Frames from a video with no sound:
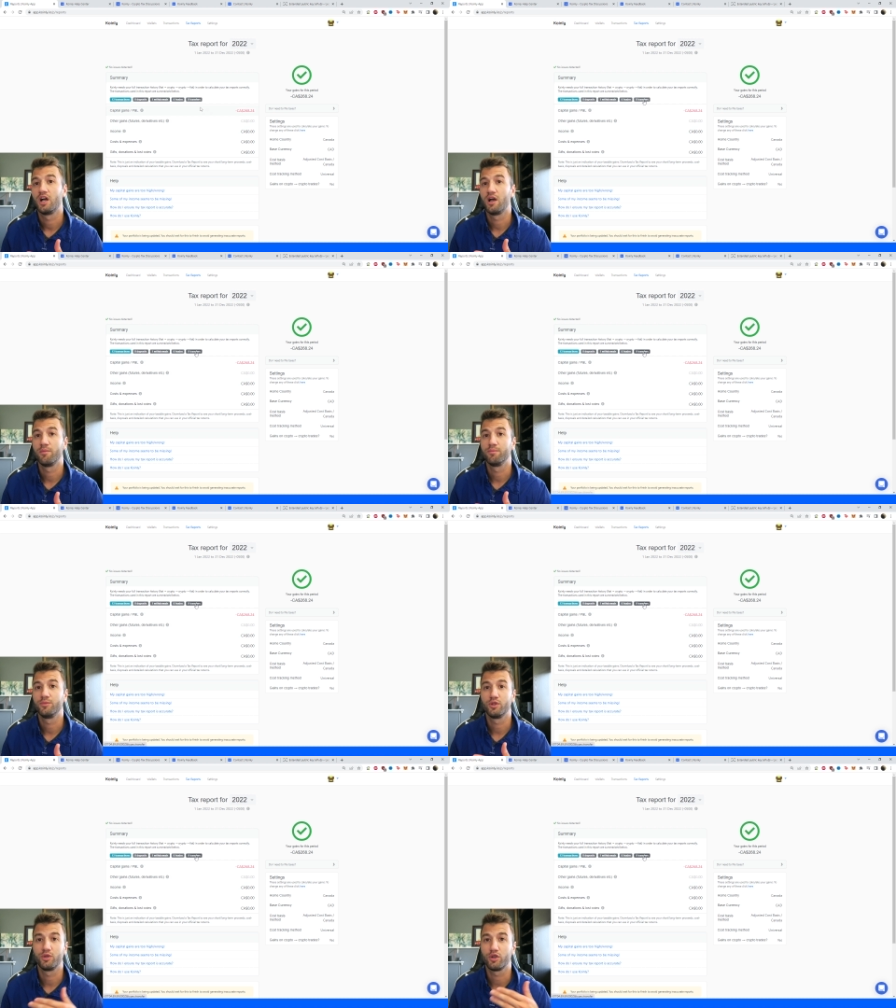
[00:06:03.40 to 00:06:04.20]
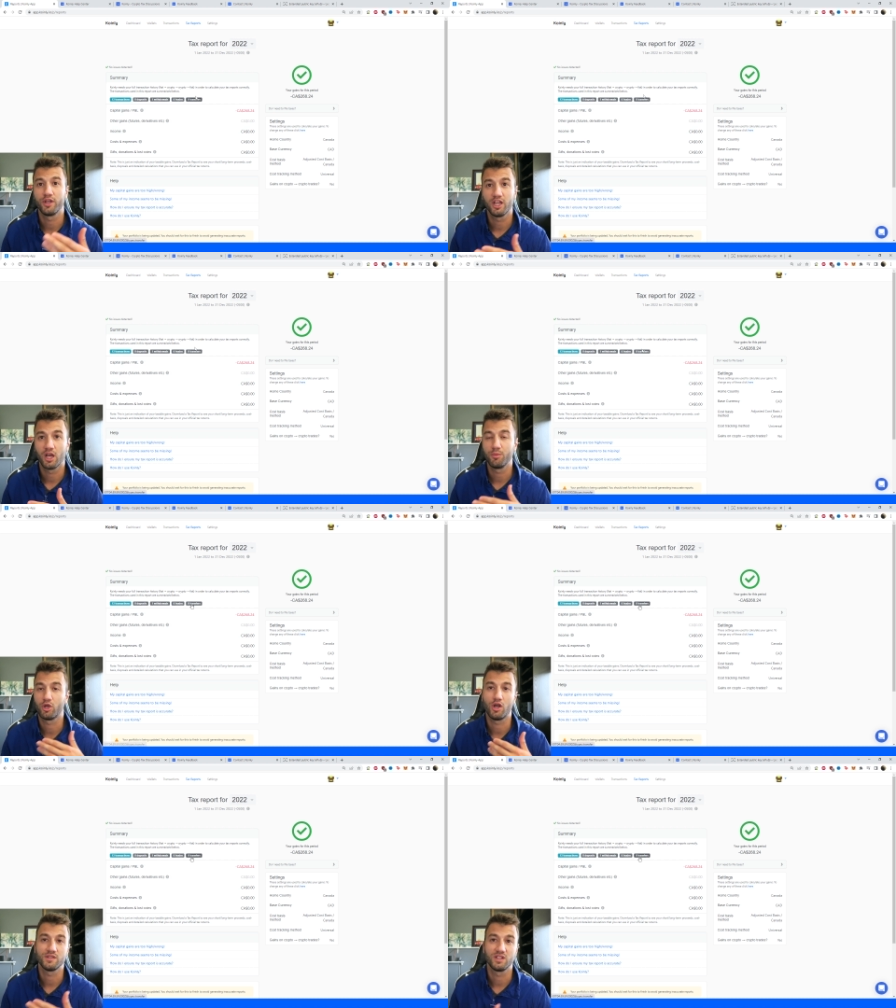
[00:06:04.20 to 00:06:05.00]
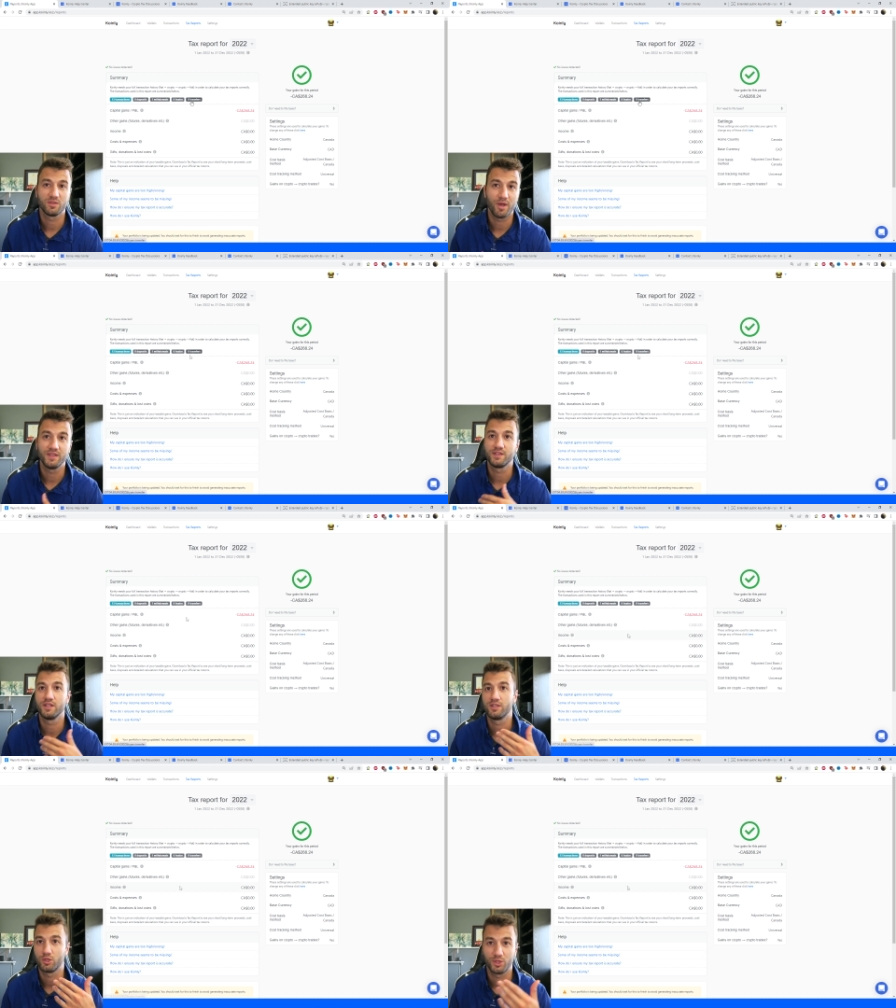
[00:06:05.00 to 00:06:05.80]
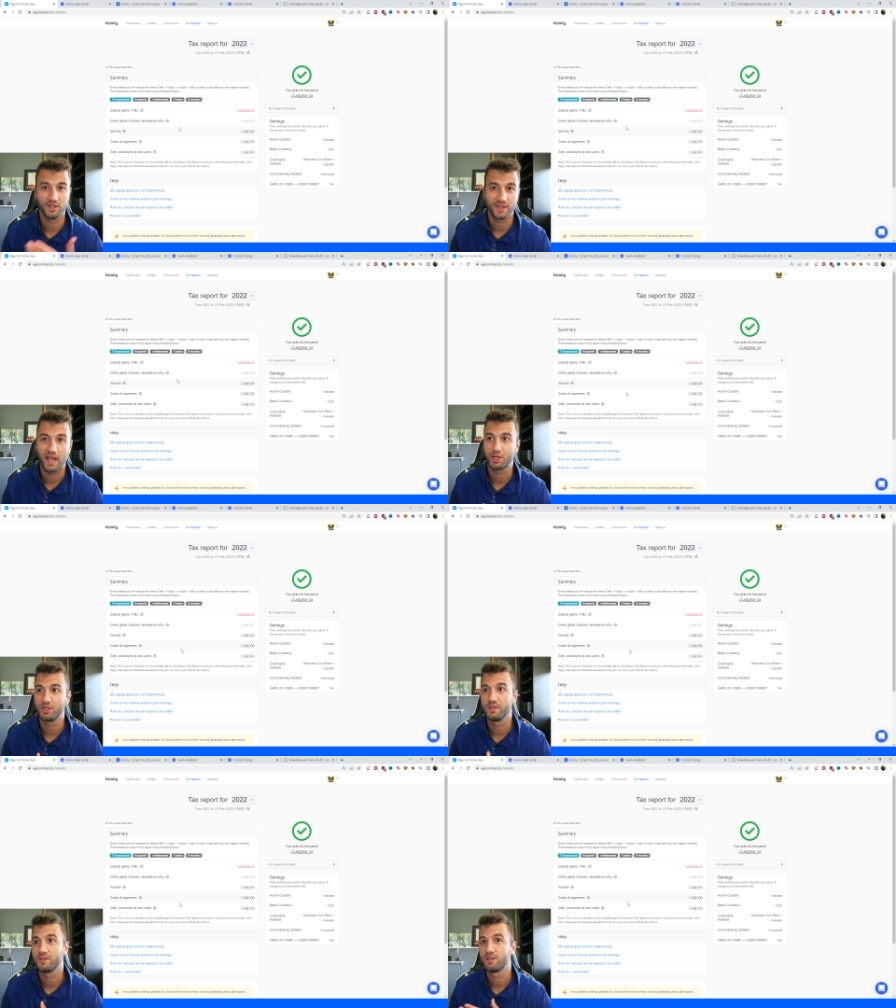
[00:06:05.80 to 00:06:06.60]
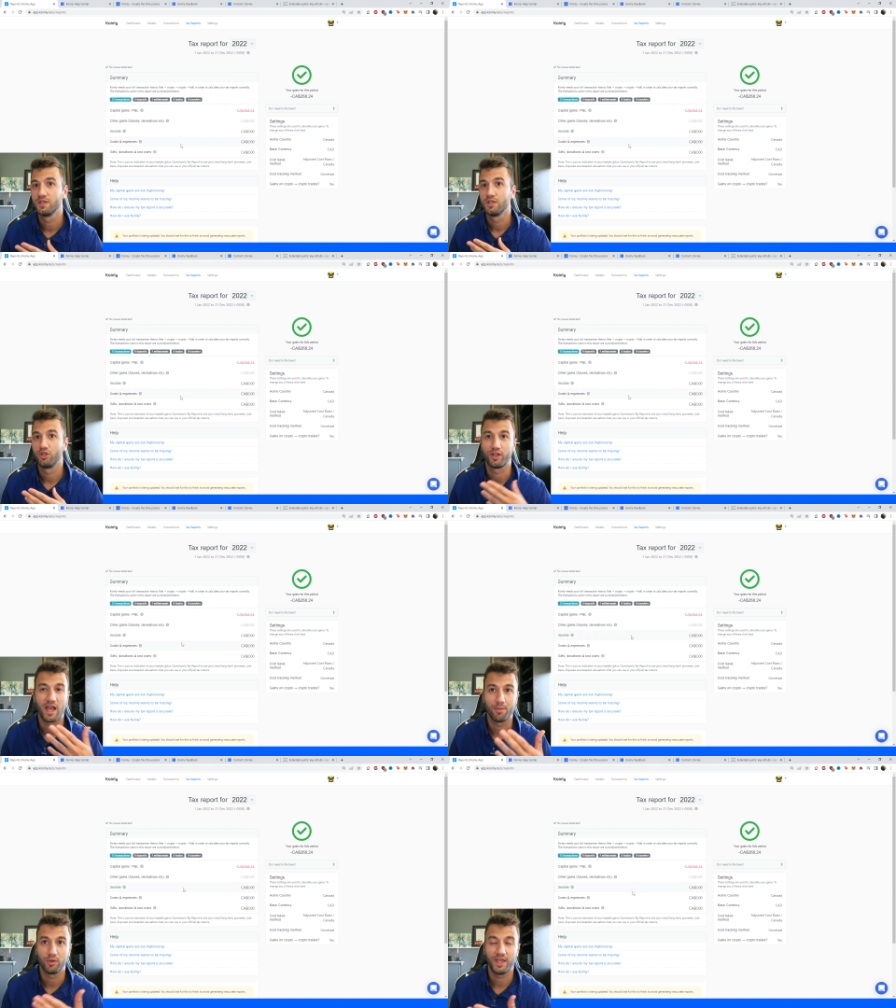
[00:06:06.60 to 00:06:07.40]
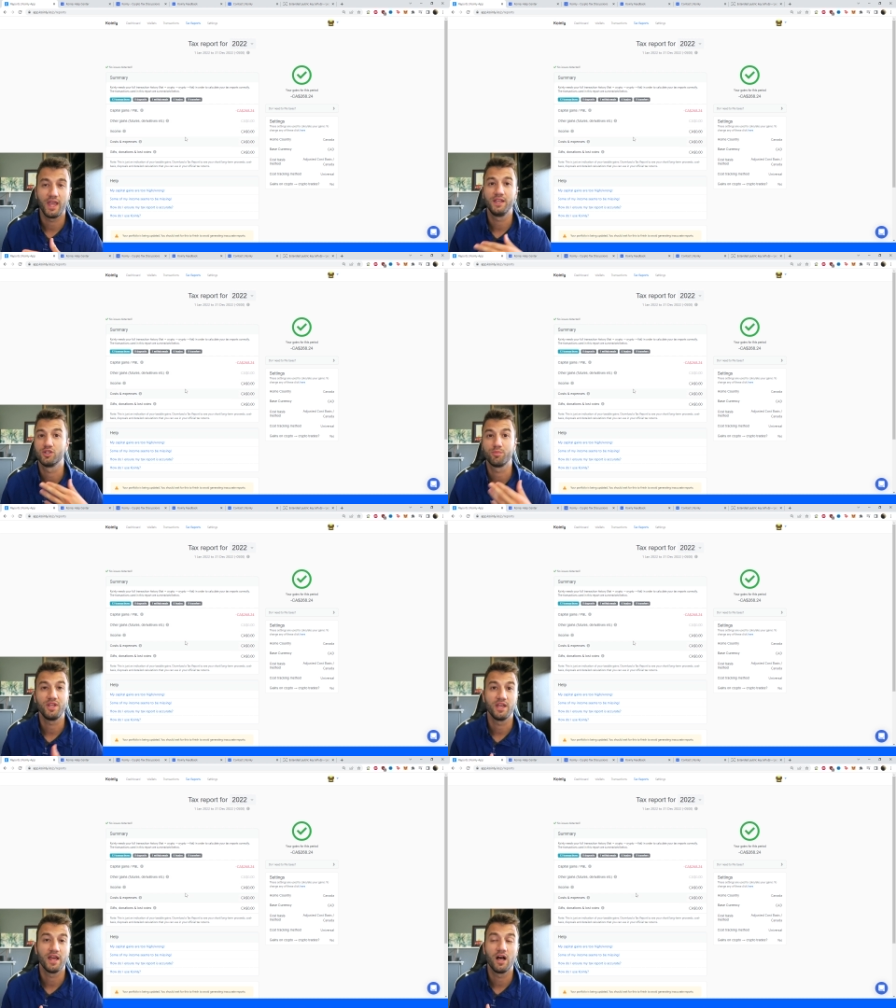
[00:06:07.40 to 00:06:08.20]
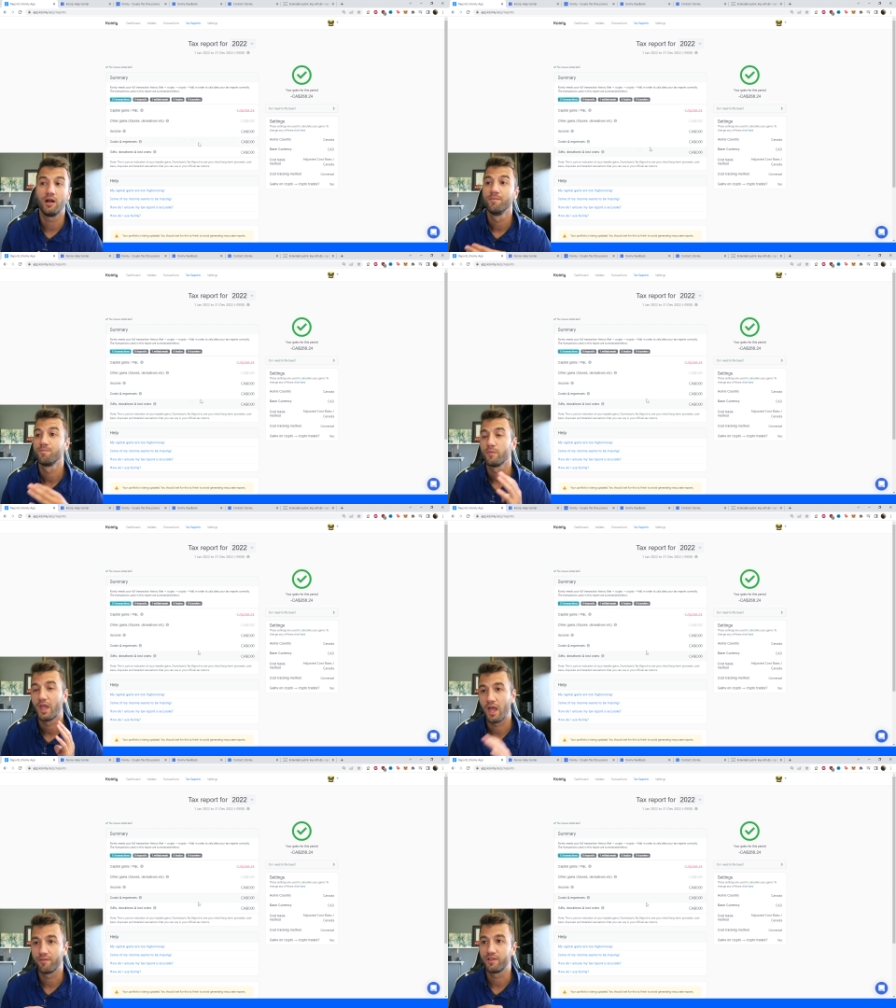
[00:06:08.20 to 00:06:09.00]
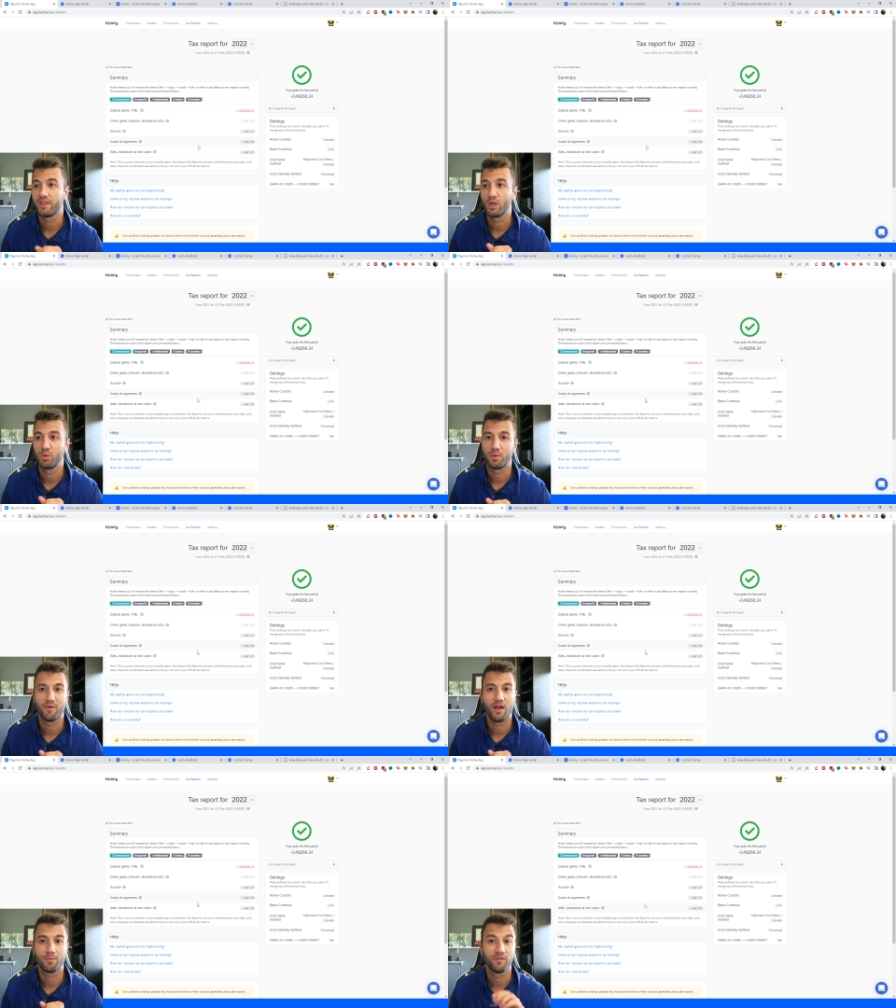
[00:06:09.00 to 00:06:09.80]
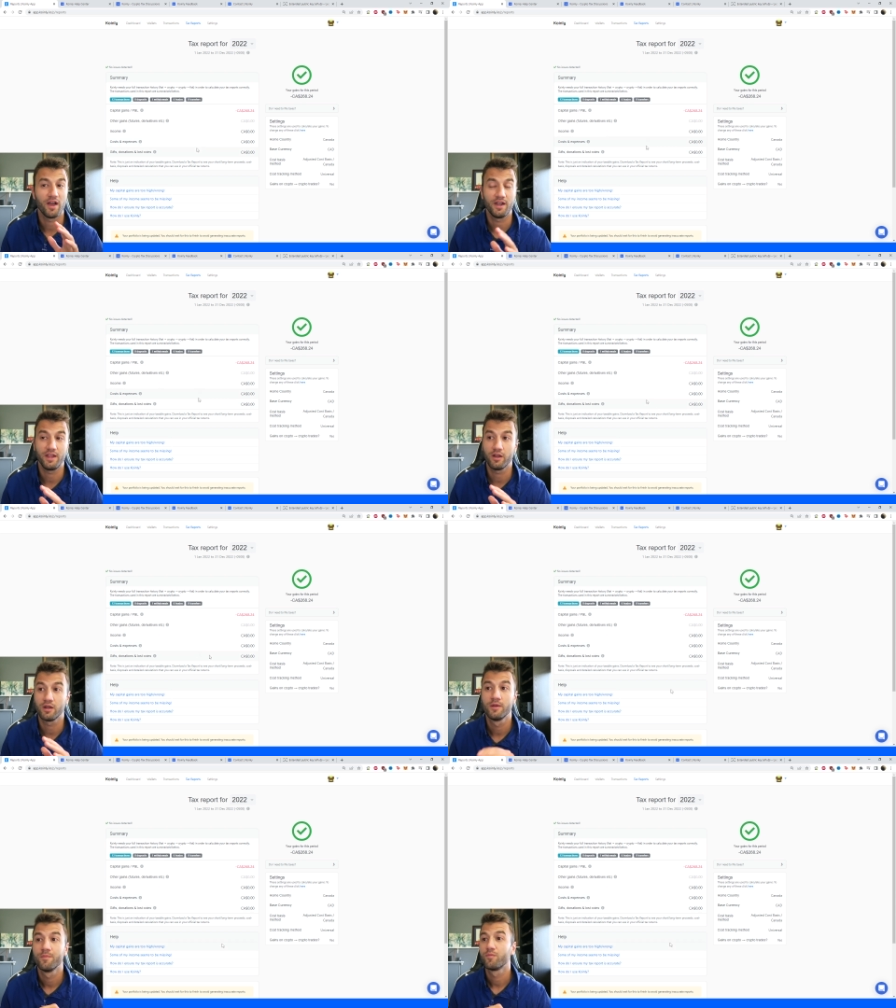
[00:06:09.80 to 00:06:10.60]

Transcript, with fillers: Um, you know, your income, your costs and expenses, your transactions, your capital gains, your P and L, everything will be provided here.